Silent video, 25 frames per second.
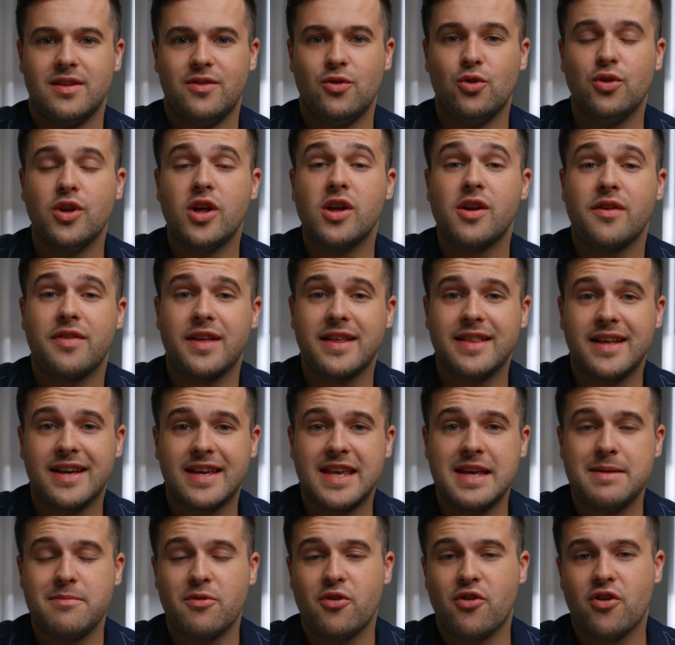The only other thing that I
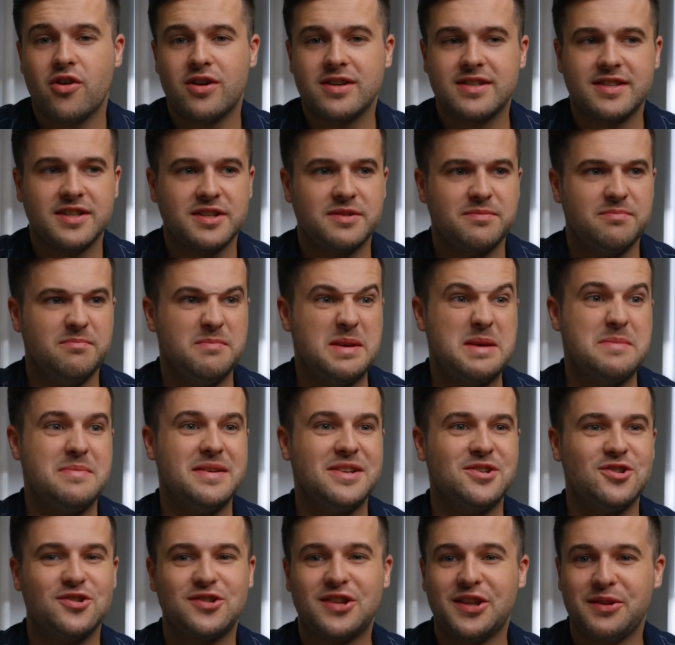came across that's
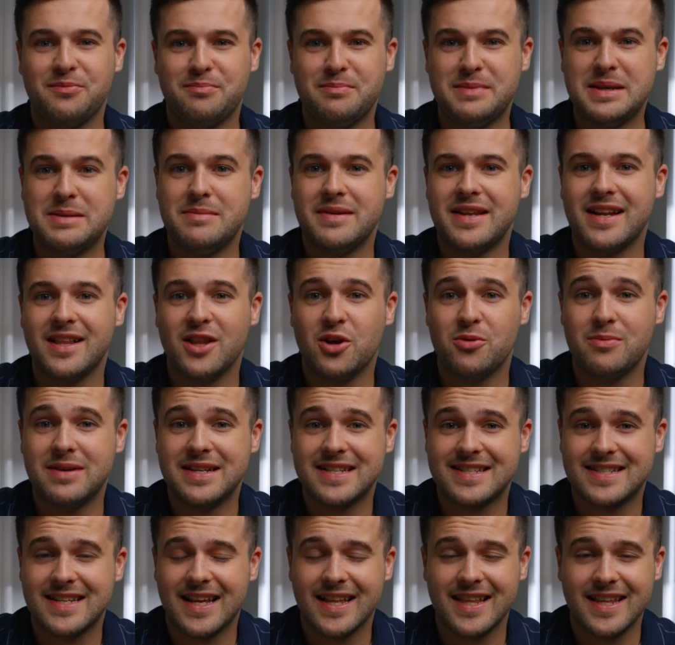maybe just me being a little
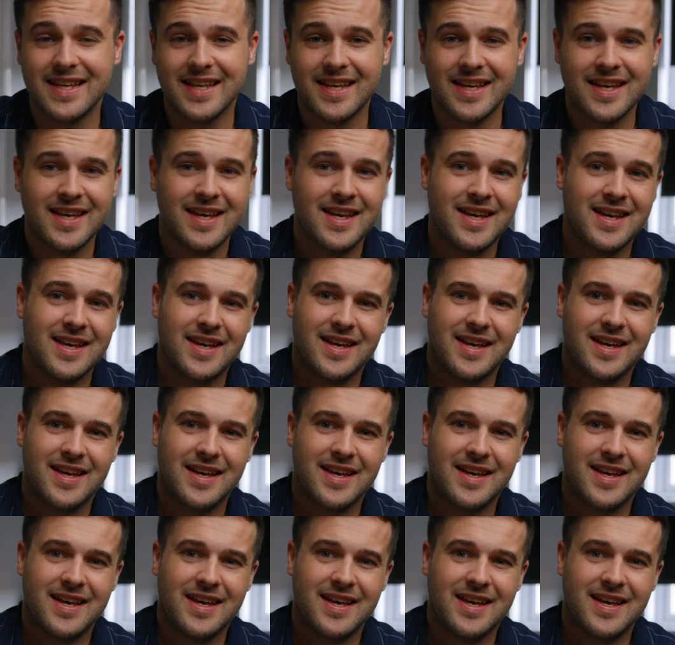bit silly